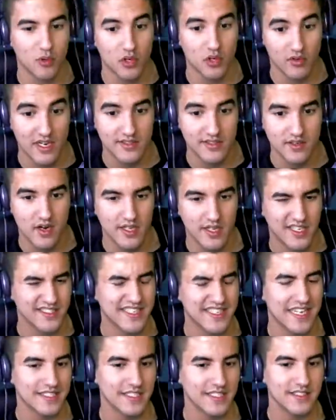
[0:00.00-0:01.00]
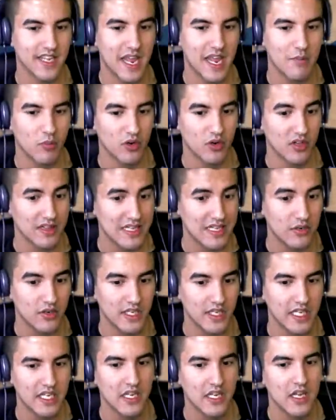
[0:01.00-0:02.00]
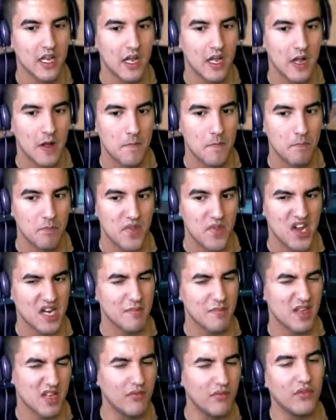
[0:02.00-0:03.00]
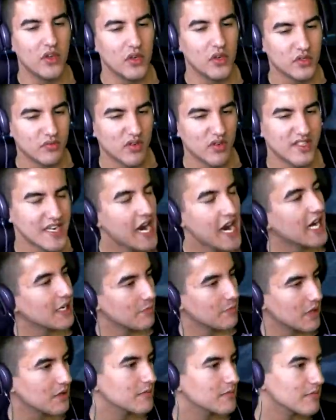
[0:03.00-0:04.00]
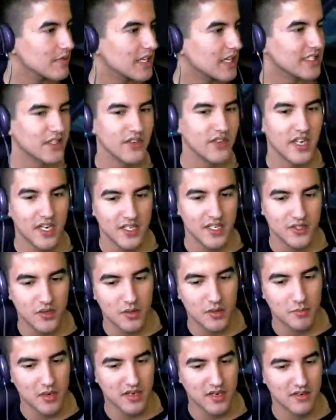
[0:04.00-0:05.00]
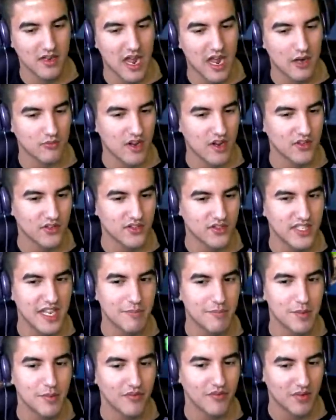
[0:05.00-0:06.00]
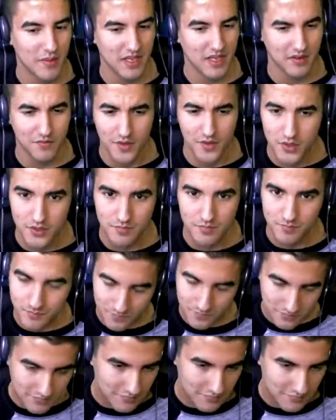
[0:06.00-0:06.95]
to progress on it, because Destiny's a game where literally you're going to be confused for a tiny bit until you get into it, but I'd rather save people from that confusion.